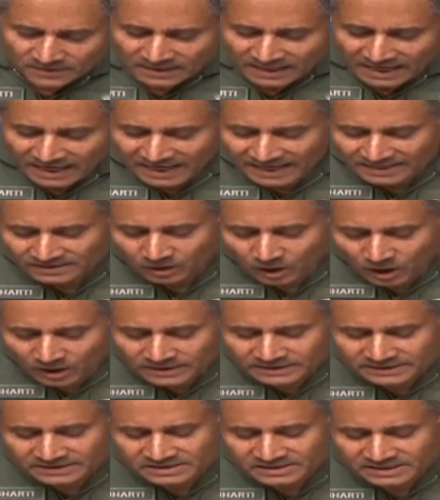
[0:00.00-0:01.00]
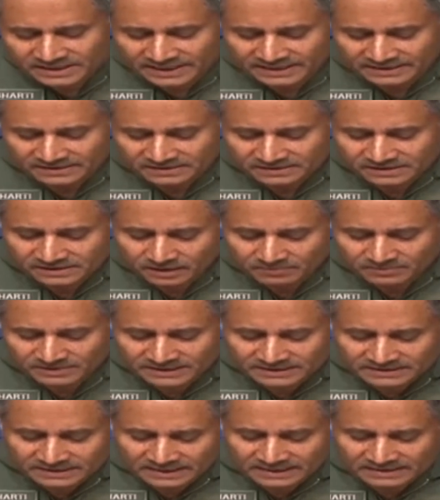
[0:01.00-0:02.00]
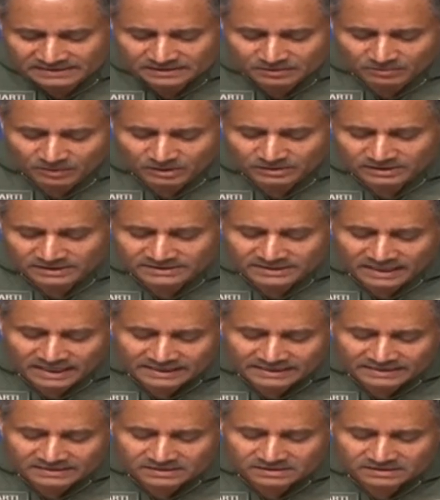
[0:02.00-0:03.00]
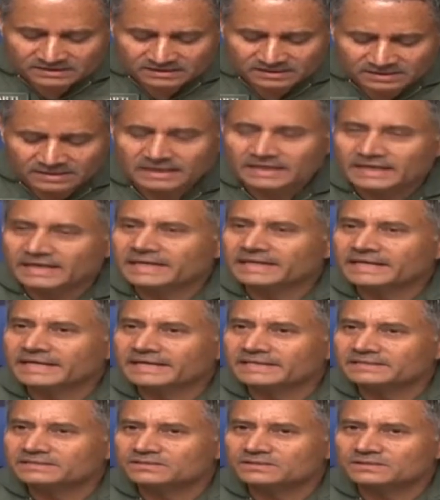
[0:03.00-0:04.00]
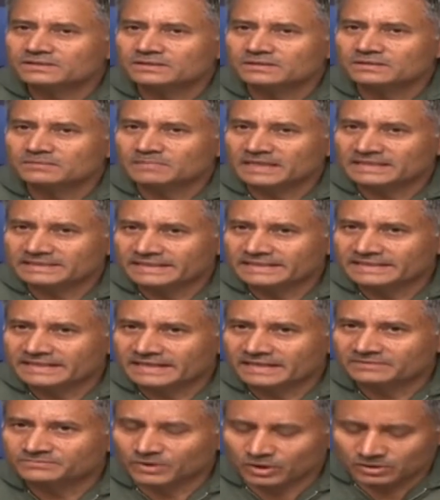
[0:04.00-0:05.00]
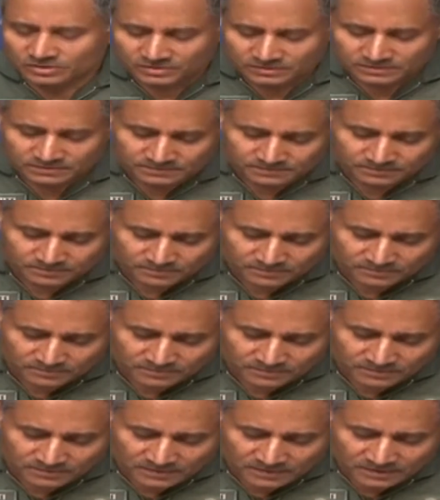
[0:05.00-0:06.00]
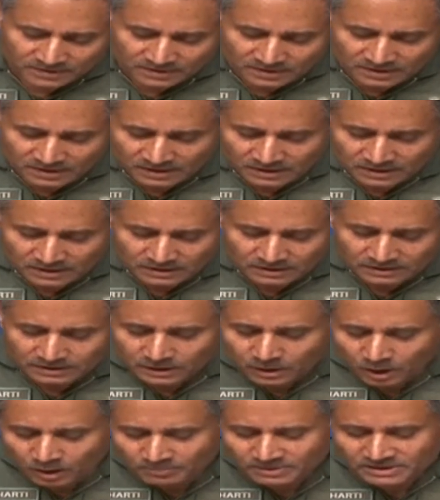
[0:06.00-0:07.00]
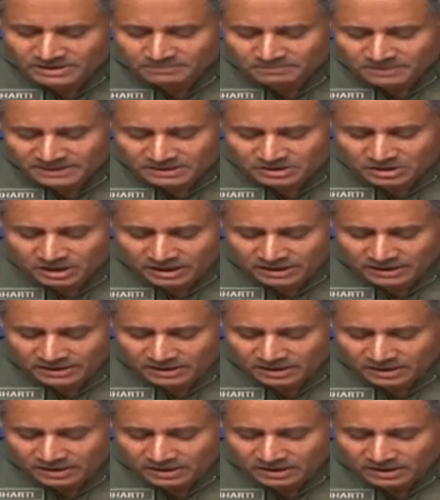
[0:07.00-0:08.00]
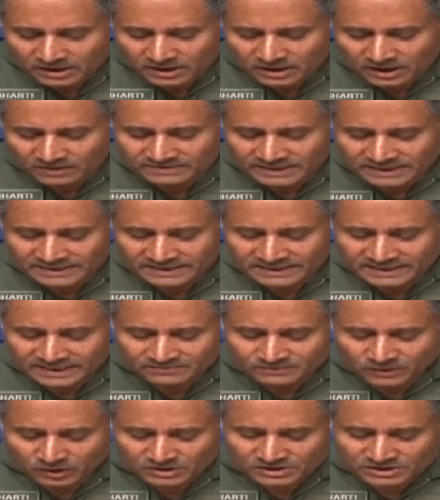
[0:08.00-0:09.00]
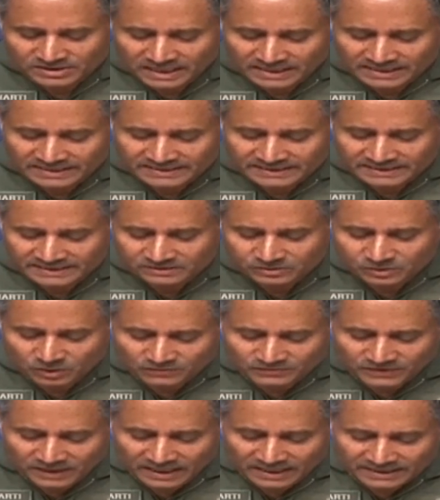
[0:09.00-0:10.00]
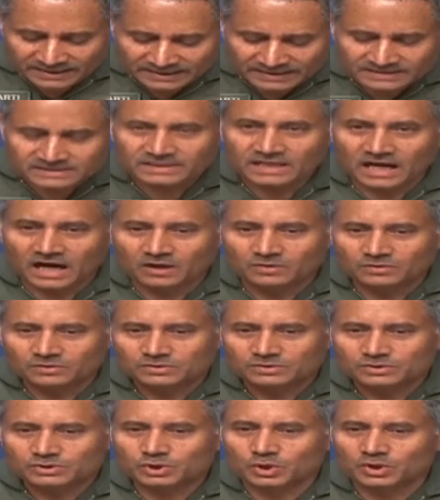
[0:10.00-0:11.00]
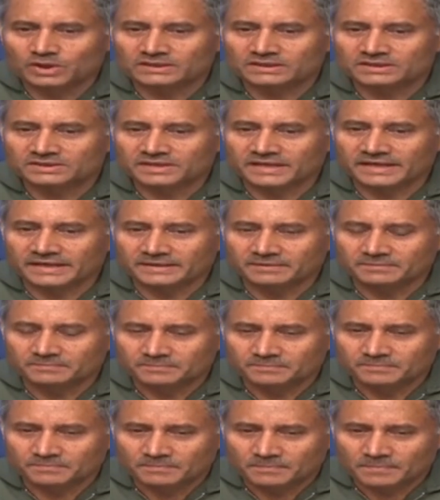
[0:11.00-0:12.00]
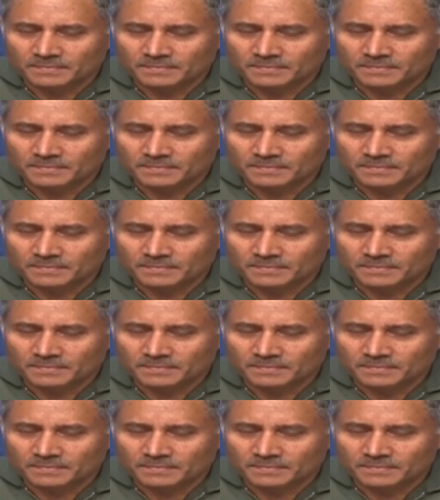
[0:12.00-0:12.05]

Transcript: I had already shared some details about the targets engaged by the Indian Air Force. The composite picture of the Indian Air Force targeting so far is now shown on the screen.